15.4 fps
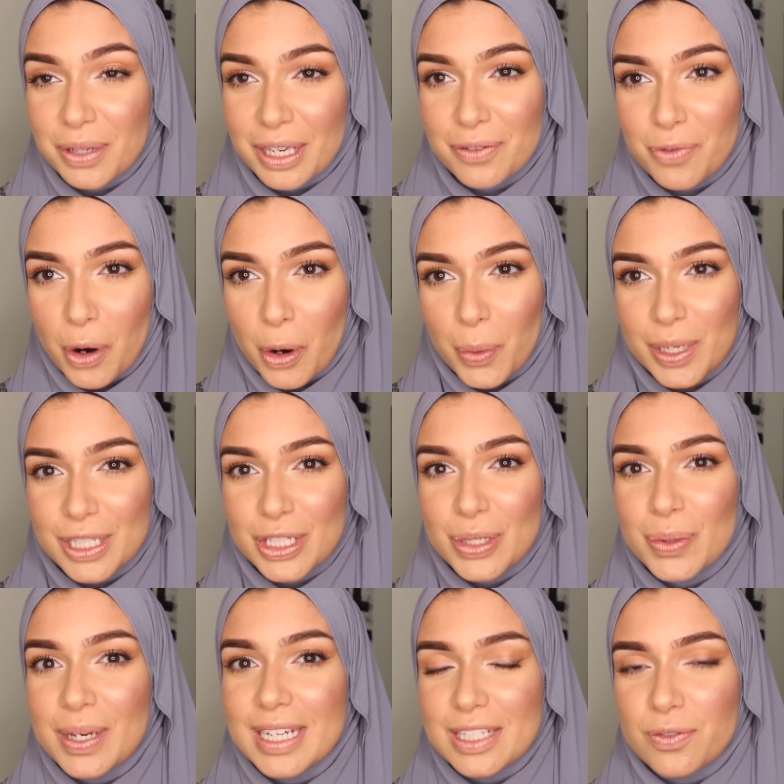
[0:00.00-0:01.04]
looking forward
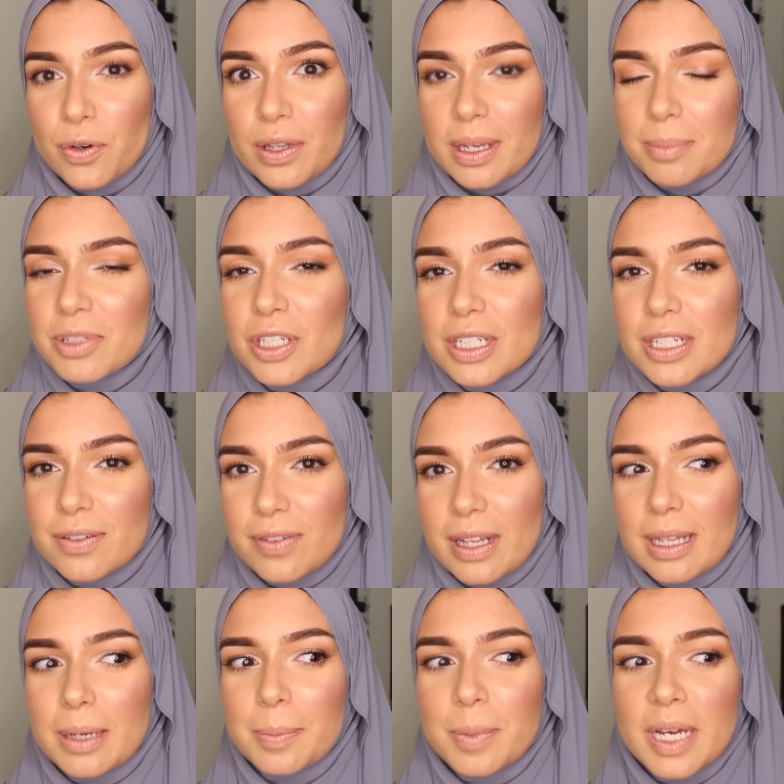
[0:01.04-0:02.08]
to, is for them to
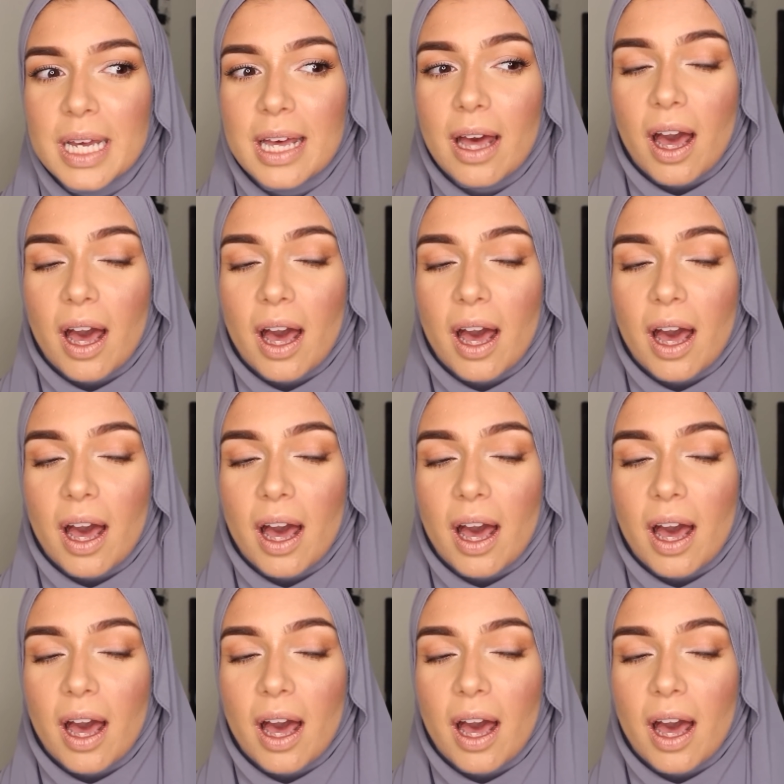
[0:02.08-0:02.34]
develop